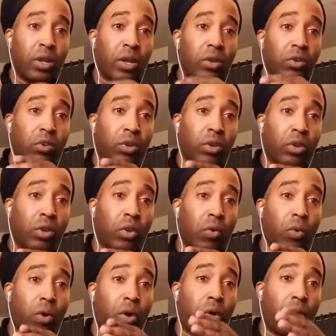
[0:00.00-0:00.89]
and you're going to
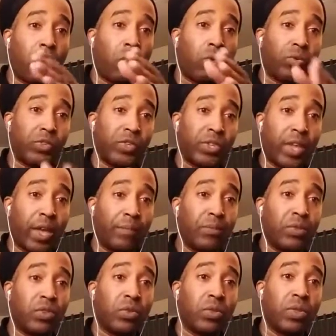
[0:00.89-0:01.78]
go a whole
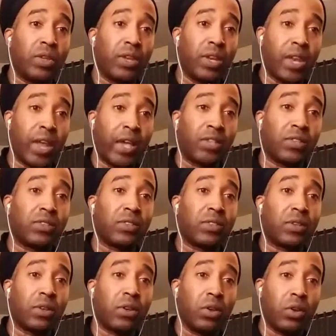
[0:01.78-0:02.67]
step to the
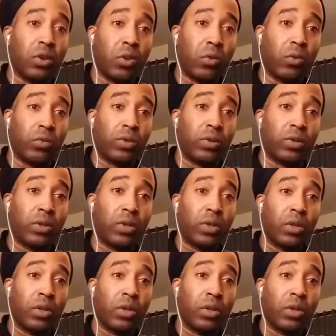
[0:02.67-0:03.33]
next note.